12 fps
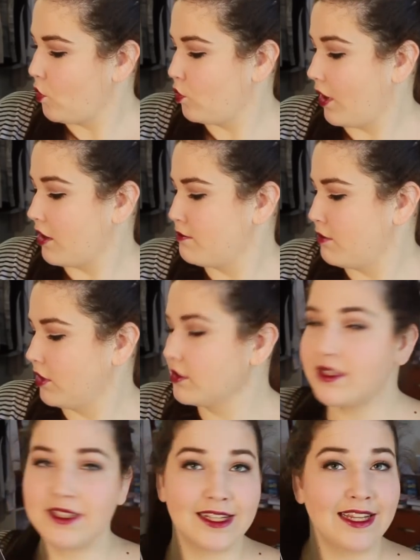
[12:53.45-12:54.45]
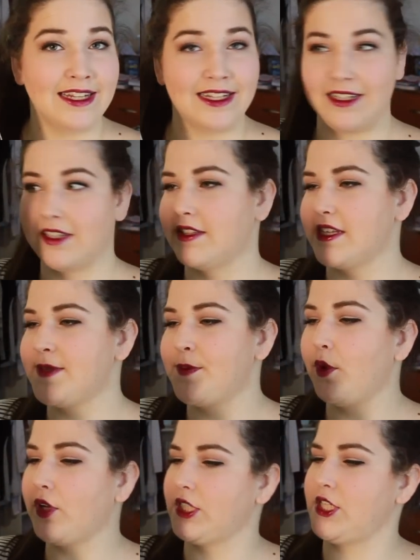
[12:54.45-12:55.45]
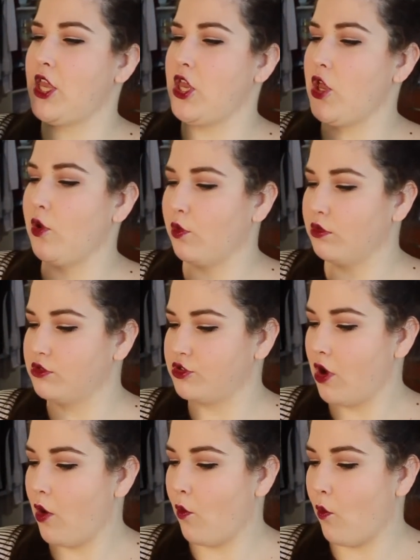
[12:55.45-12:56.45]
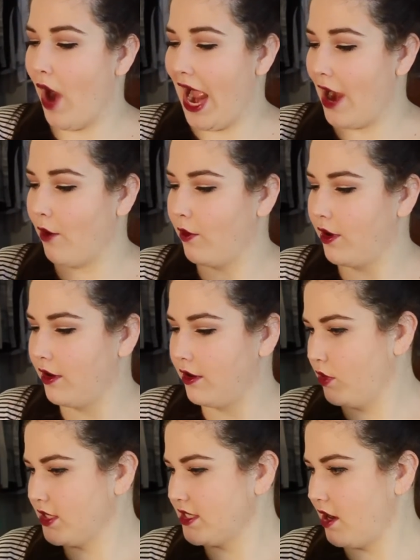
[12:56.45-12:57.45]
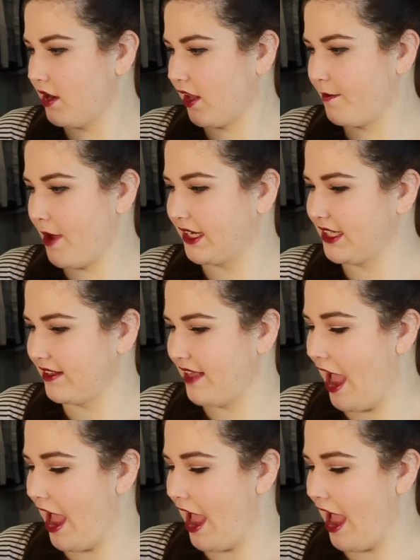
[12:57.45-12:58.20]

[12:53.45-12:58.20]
Redmerski. This book is huge. Wow was not expecting